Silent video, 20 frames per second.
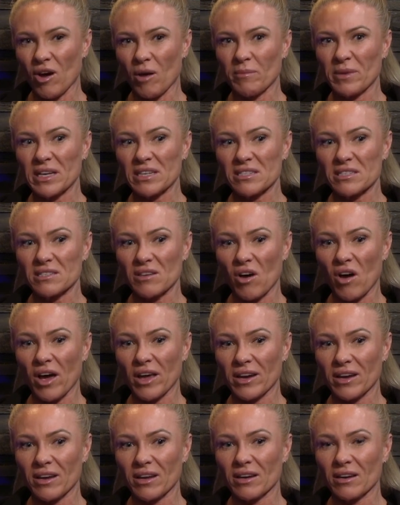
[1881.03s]
I'm
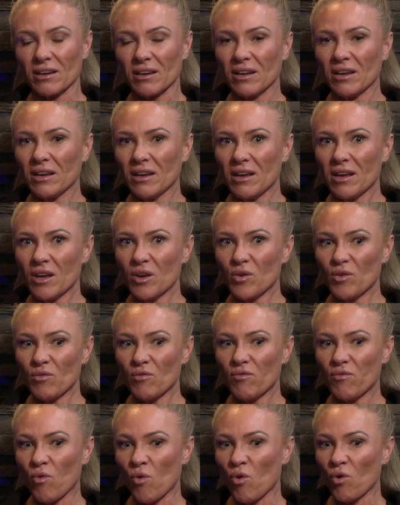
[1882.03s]
excited
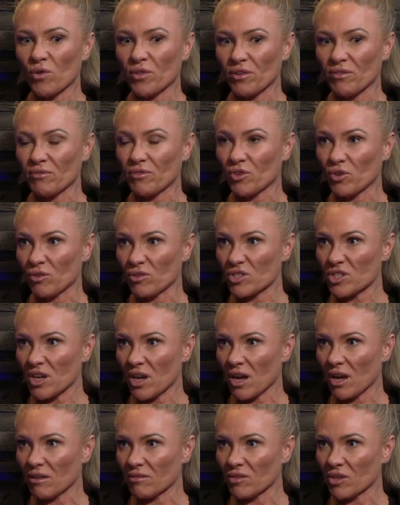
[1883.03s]
for the
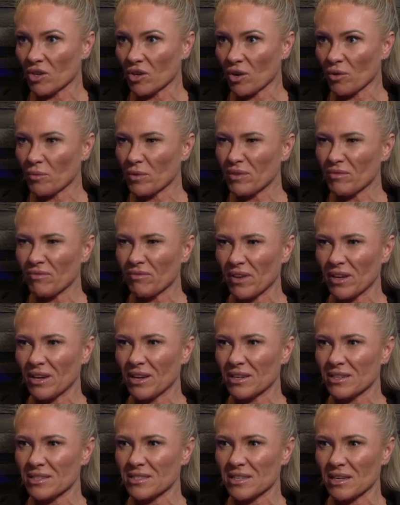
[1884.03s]
future, with
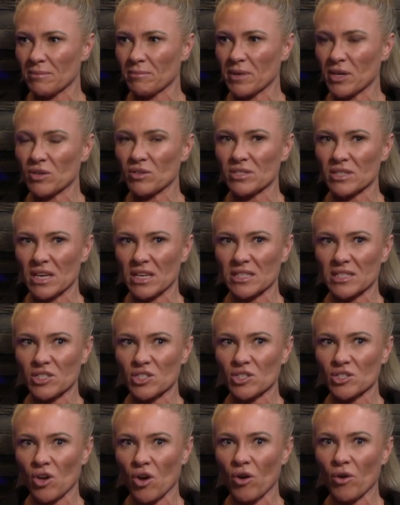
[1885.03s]
fitness, and because it's
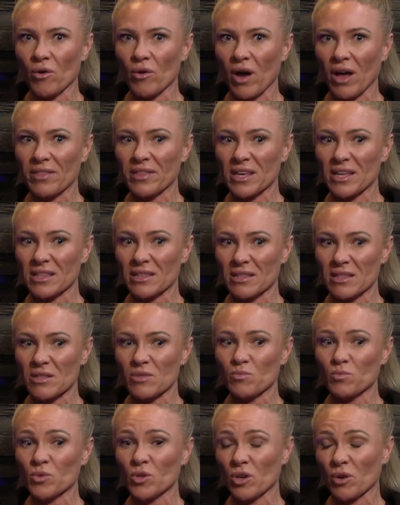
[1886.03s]
so, I think,
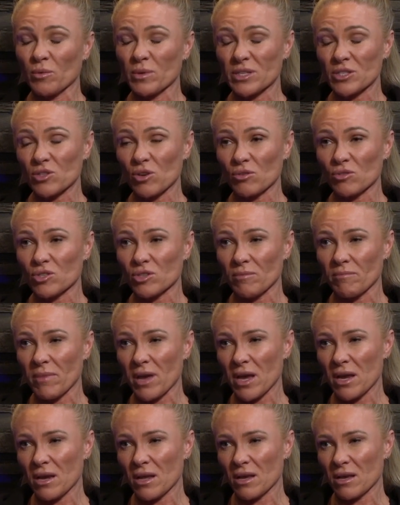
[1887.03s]
with social
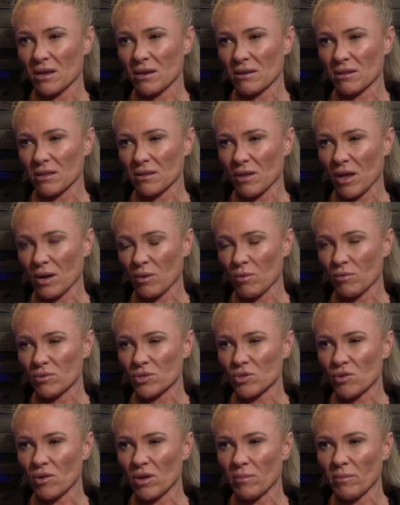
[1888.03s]
media, like what we were
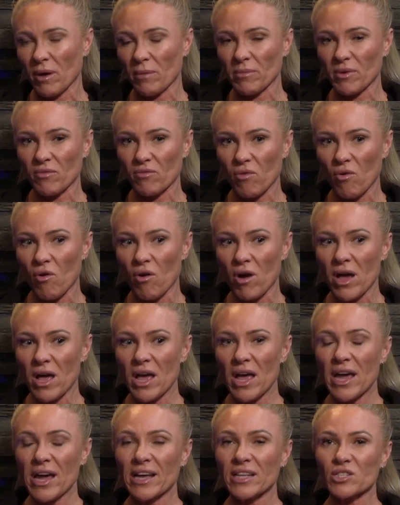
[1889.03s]
talking about before,
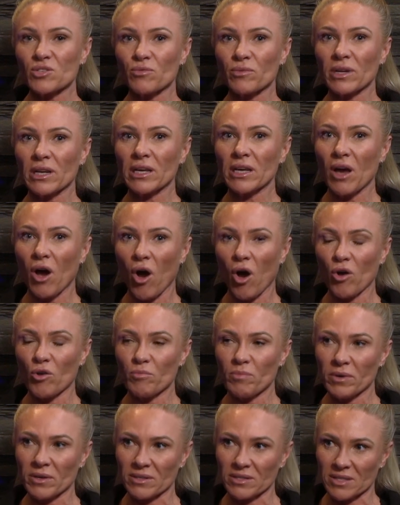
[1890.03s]
it's really
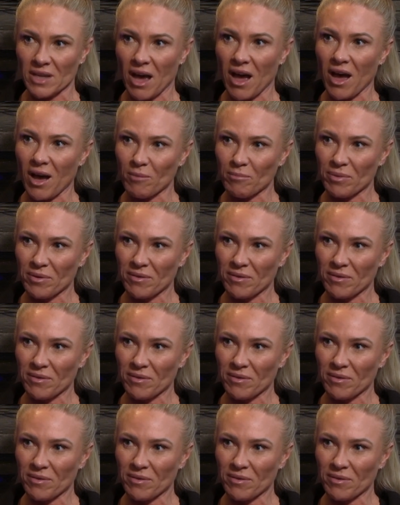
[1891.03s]
opened up